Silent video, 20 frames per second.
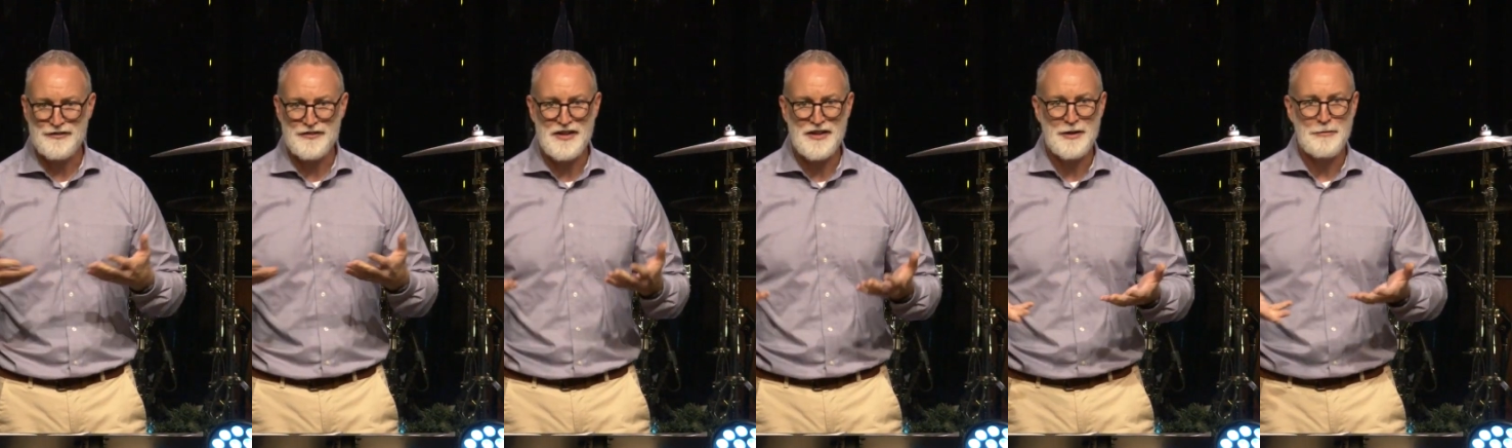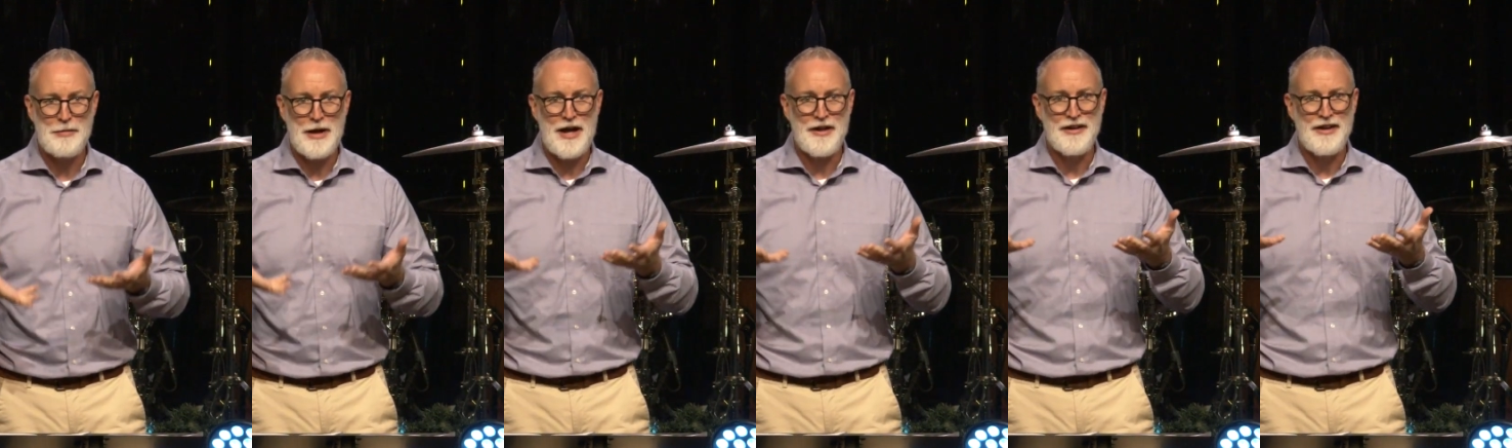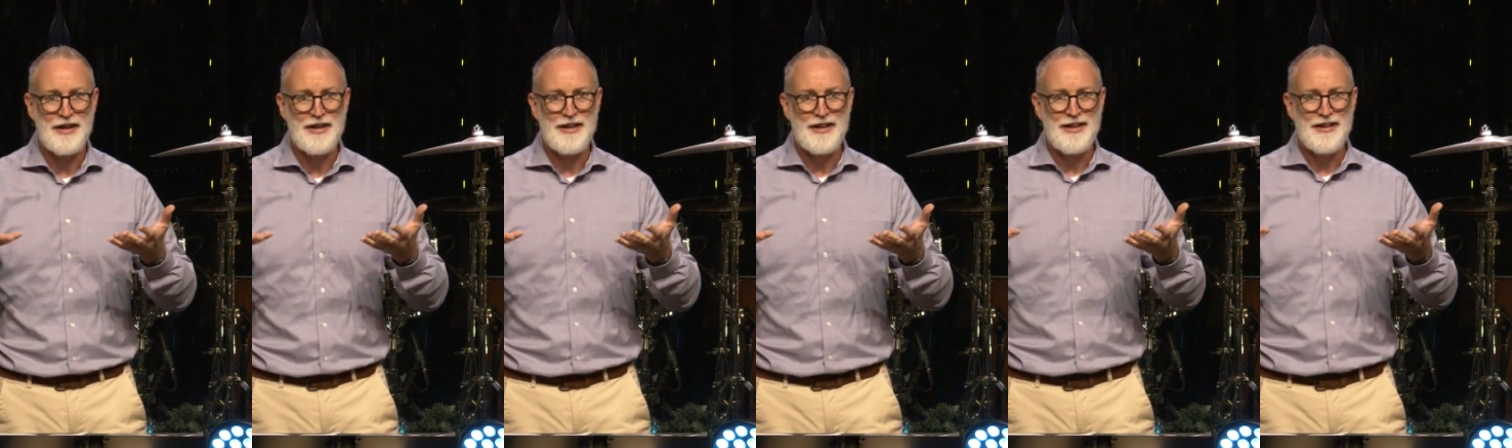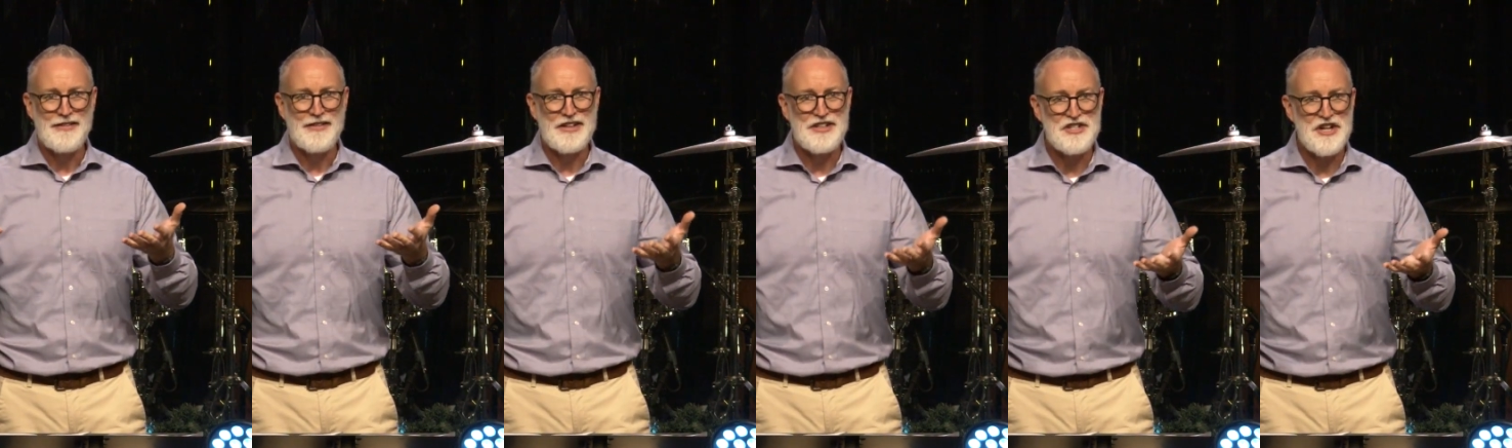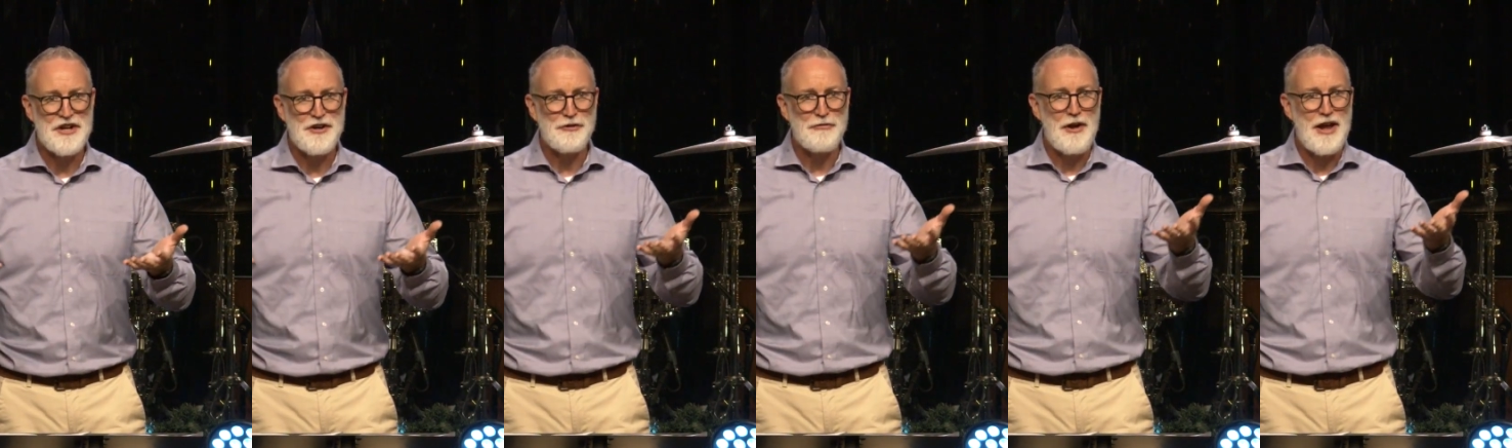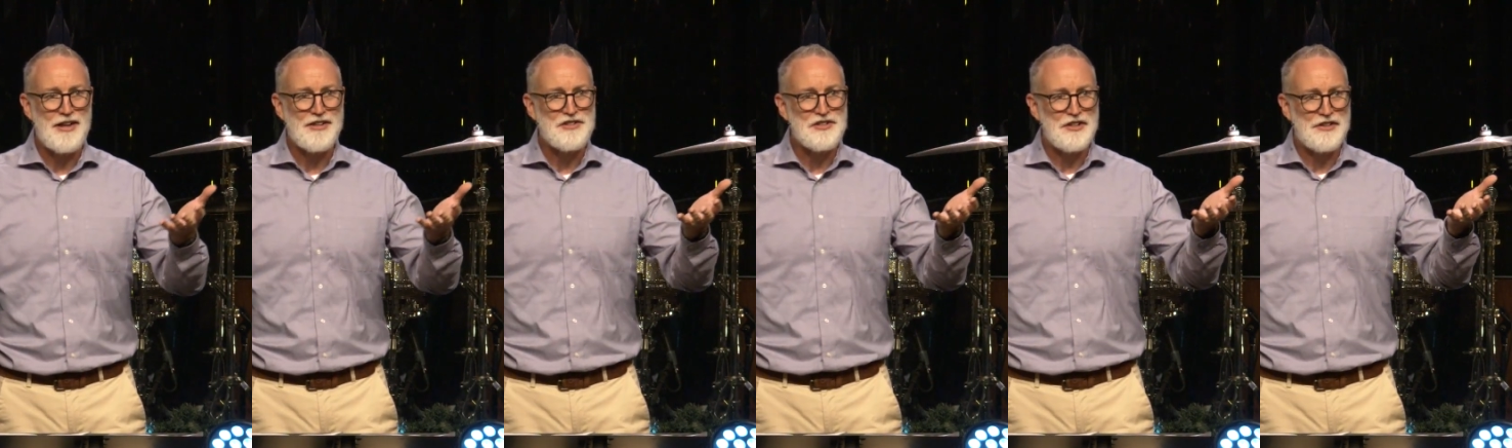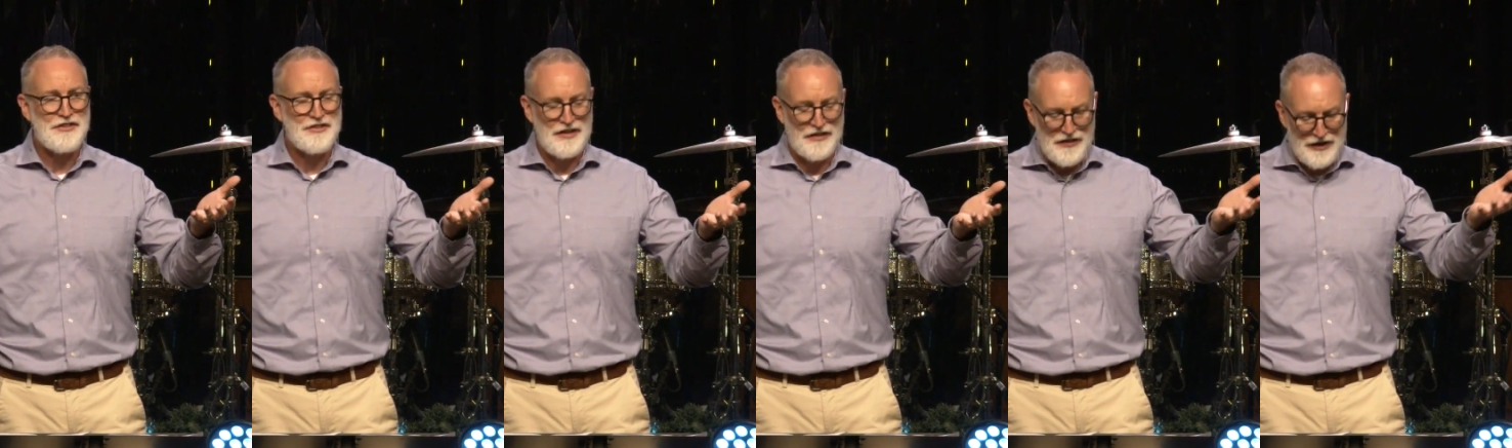Think about the
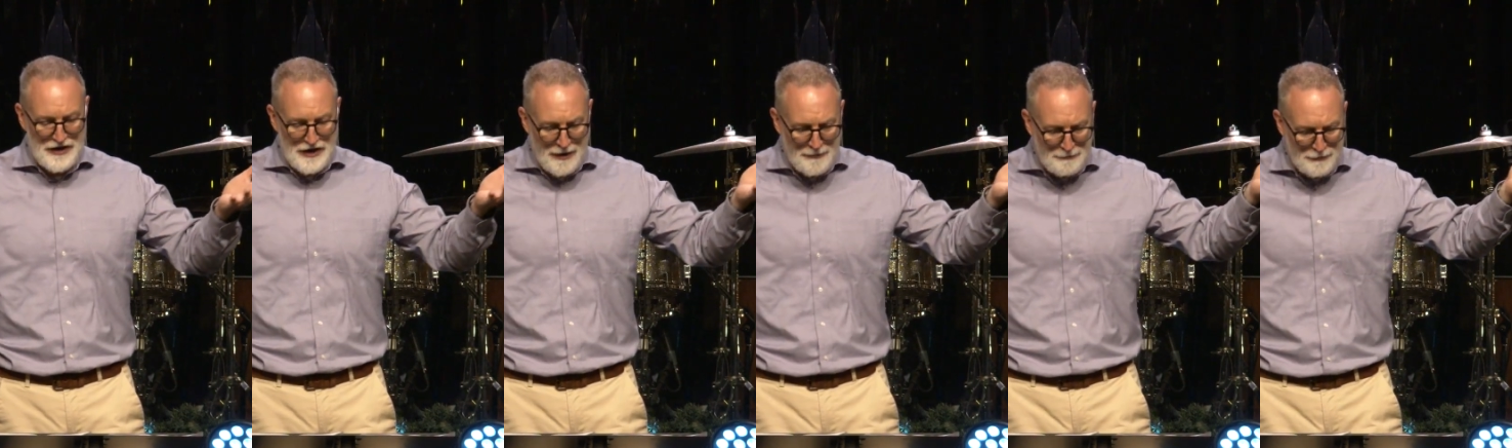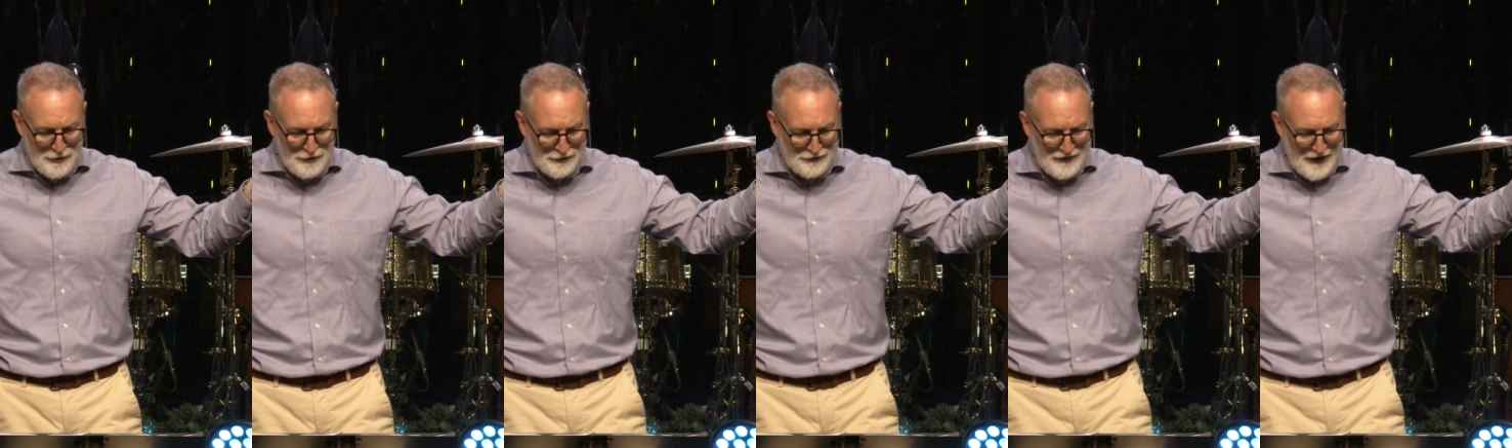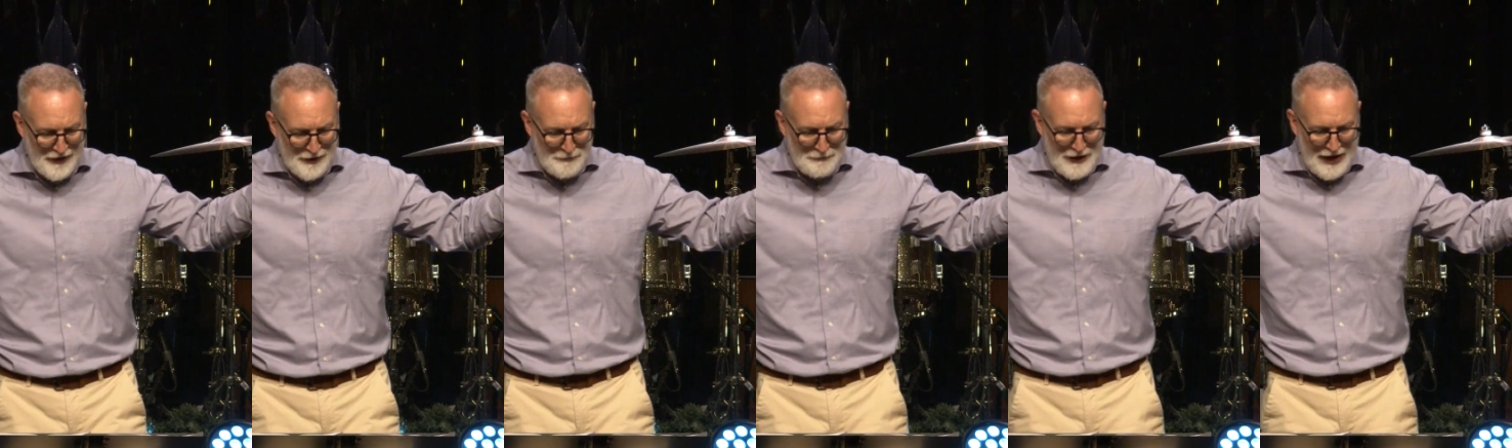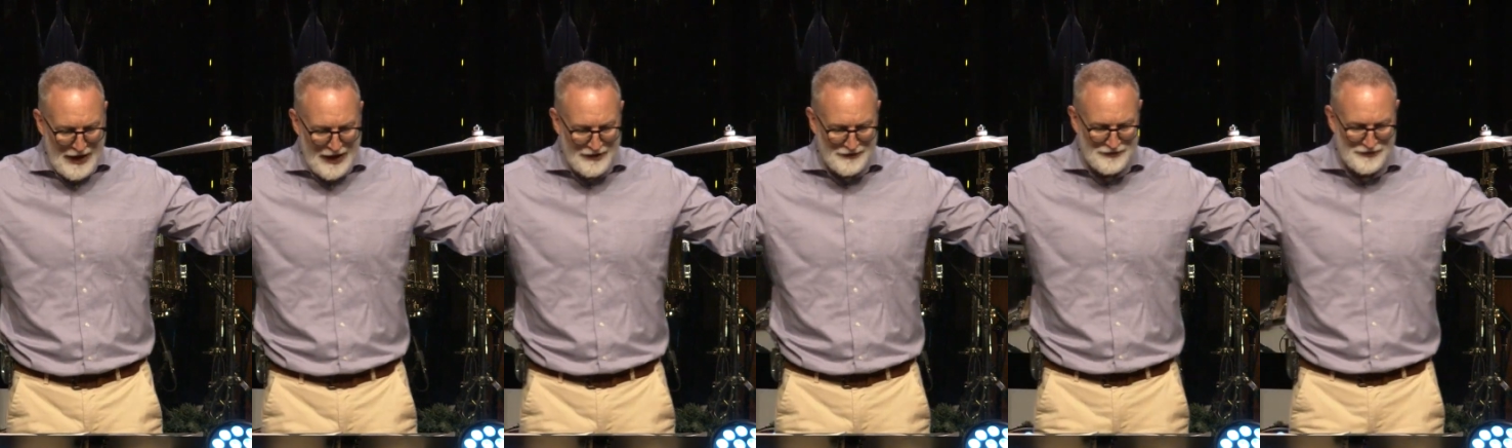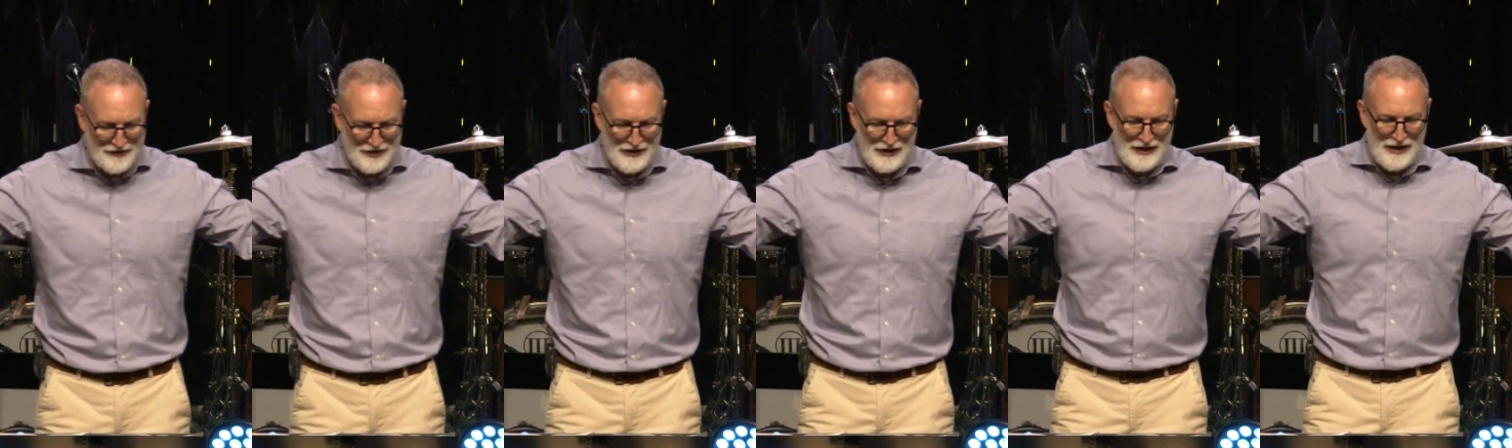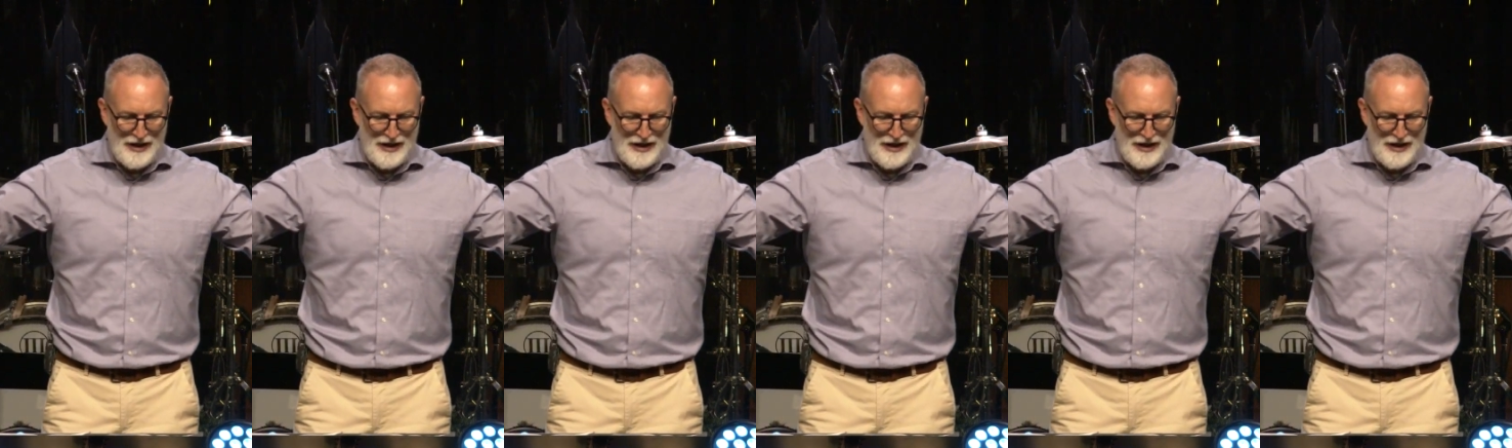generations and the numbers that amassed,